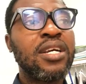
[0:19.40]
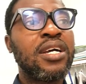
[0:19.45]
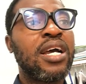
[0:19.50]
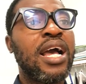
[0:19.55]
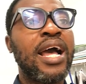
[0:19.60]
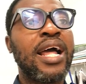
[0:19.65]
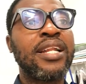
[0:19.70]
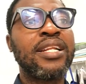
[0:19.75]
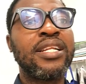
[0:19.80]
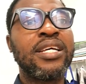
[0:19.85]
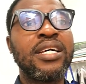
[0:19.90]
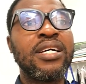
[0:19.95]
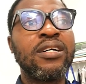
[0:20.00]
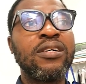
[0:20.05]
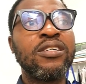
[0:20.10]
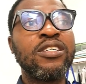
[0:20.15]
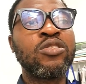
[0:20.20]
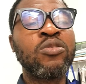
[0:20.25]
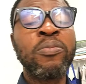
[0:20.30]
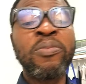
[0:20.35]
And
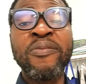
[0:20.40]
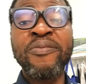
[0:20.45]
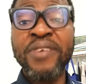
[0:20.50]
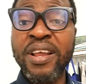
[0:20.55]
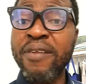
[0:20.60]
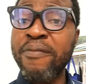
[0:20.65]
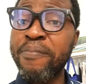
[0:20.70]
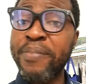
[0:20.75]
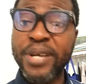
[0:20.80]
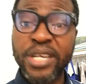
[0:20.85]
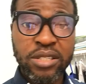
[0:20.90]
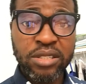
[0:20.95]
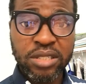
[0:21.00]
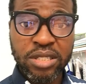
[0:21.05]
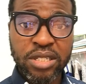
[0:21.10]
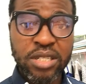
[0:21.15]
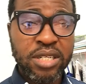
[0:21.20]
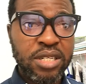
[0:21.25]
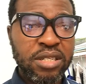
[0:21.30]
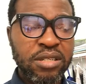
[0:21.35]
it will be very
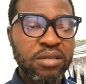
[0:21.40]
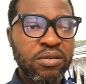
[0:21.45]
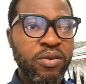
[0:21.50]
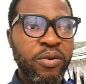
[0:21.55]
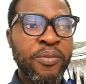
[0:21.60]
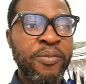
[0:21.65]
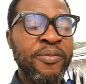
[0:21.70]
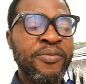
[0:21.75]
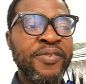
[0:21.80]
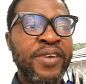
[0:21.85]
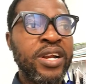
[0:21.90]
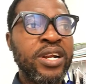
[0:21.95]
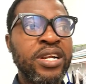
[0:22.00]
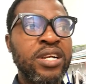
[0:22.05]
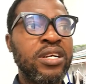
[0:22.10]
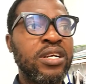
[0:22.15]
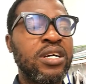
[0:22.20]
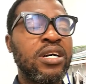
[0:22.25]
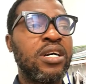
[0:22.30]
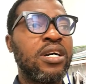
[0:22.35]
better, it will be
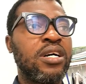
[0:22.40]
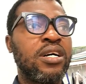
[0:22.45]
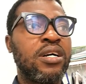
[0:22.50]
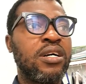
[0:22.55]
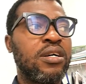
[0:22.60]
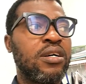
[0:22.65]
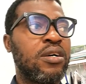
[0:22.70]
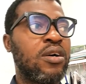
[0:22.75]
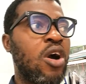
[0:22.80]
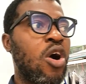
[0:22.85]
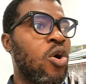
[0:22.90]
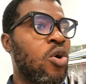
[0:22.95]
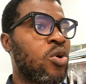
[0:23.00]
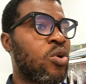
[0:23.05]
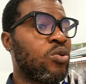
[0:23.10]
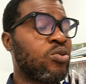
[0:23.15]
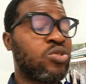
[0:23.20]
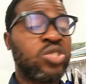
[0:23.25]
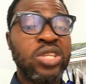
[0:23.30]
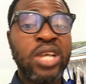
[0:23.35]
very
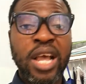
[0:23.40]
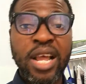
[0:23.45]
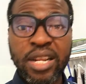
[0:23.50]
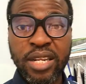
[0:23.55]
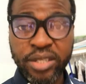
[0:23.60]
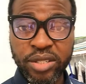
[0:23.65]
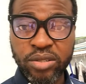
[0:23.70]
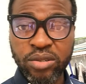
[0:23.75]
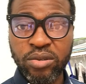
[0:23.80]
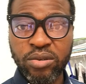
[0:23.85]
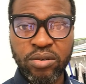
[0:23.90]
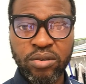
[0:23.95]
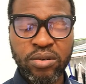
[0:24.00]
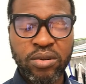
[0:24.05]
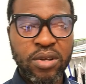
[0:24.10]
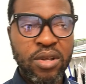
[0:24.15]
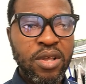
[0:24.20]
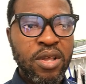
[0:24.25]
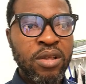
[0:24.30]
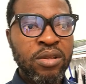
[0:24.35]
unconcerning
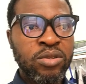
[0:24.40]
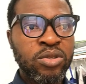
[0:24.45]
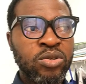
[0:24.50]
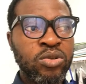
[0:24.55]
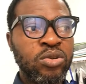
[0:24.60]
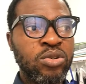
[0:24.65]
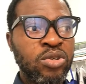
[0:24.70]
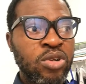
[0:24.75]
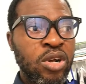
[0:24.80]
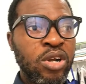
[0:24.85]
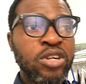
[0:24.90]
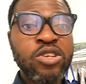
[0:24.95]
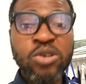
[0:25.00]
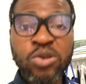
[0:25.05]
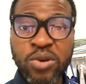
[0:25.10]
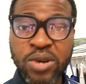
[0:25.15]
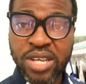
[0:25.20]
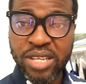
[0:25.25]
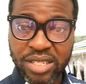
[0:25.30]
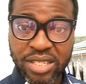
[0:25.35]
to
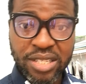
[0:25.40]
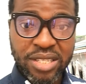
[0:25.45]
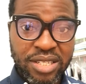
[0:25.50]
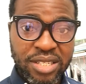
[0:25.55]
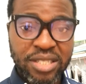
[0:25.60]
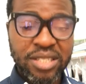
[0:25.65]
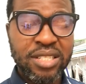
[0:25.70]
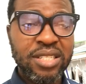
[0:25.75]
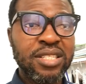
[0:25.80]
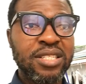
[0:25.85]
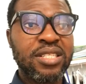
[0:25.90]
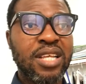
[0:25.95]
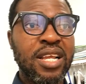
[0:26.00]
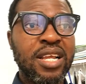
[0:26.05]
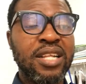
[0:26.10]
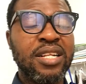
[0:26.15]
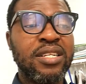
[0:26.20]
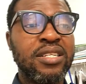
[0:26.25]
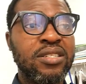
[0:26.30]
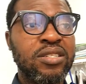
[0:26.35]
non-U.S. citizens
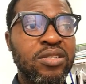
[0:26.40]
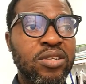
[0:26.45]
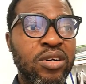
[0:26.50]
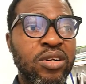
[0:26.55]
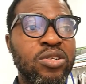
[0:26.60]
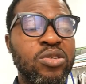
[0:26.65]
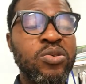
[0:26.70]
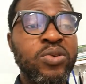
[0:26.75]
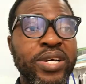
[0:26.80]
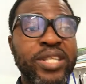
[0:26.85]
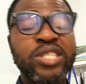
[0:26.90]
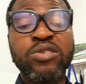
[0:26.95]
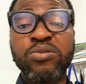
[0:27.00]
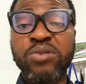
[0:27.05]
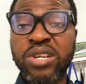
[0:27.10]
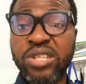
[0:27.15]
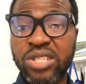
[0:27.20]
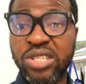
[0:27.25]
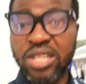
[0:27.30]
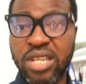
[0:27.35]
and non-U.S.
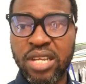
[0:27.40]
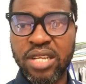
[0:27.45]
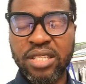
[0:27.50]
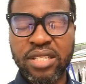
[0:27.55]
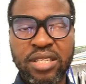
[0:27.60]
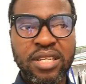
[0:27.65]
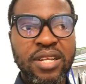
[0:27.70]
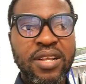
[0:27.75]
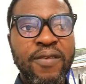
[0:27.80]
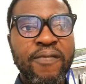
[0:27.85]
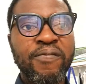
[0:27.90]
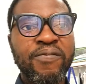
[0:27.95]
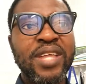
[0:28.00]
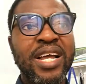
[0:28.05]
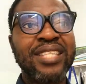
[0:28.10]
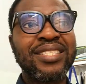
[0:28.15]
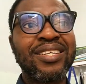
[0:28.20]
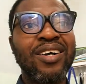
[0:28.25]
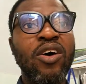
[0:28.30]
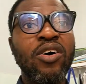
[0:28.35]
residents,
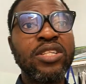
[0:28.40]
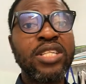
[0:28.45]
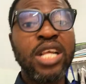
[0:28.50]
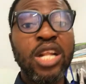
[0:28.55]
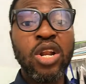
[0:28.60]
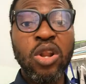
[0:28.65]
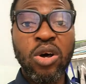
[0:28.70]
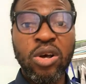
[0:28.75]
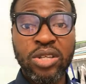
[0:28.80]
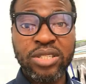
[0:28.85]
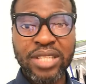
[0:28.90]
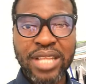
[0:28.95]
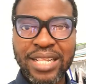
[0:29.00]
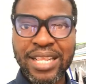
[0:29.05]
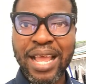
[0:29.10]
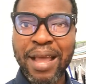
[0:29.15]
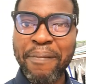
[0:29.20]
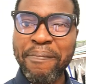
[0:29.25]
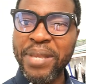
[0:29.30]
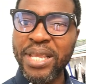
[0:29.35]
that all the laws that
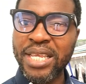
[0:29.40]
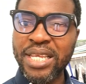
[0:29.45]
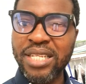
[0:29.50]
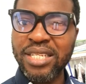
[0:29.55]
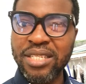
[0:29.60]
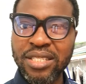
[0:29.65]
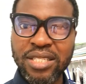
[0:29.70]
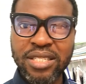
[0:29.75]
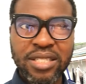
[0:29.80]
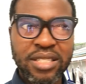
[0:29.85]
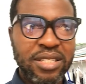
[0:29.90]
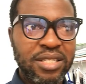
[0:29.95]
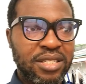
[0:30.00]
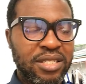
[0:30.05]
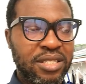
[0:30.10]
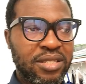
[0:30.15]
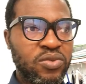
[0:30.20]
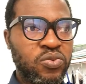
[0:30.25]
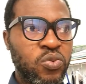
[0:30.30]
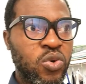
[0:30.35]
they are making in
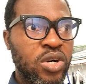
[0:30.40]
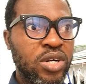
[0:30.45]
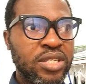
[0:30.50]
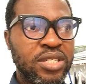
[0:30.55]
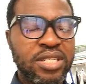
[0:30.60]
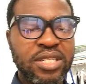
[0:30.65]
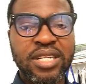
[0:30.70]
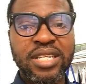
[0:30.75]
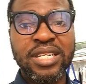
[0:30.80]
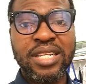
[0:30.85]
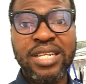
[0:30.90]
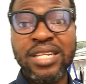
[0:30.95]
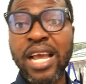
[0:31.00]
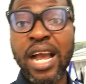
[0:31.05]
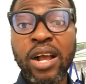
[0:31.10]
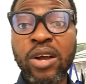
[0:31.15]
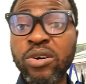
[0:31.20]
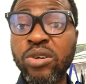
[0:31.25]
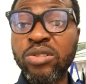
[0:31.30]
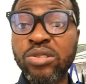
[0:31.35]
this world, in
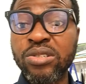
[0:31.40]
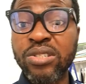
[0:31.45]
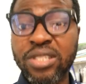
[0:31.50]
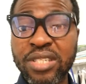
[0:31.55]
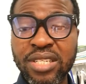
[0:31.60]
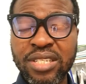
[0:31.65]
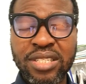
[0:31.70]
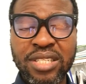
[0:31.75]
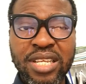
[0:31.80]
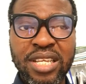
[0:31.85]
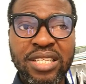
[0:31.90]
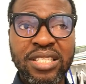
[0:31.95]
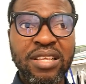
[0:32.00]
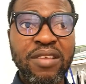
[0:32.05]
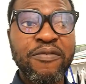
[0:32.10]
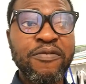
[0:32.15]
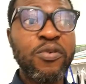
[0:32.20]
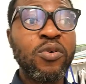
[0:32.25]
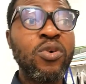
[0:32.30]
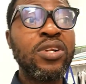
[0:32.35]
their country these days,
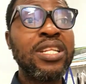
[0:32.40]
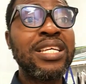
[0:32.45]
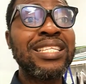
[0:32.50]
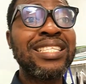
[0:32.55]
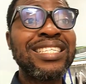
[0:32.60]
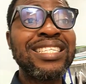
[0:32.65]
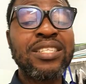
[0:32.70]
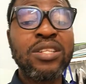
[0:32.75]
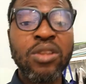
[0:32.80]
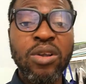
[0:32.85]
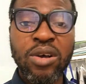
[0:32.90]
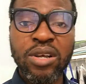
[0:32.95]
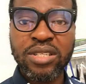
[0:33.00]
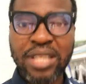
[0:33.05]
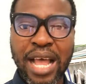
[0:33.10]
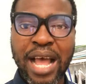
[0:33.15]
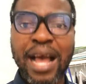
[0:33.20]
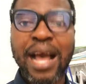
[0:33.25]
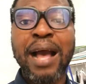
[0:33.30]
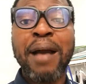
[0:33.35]
if only these laws
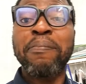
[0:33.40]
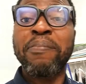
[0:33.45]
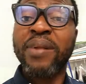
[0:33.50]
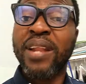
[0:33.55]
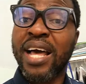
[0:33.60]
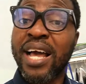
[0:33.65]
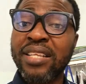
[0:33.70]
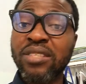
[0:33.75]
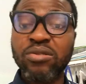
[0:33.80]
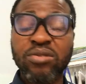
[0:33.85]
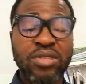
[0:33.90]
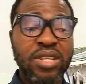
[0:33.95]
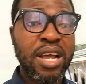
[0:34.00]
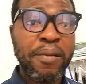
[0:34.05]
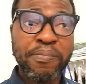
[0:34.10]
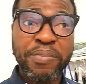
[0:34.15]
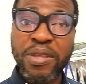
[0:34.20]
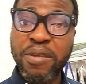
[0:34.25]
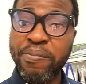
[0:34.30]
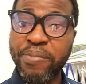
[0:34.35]
are applied to their
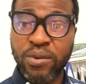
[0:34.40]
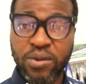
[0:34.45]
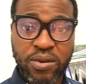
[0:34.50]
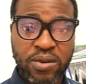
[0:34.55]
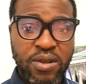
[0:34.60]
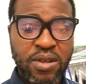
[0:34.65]
people,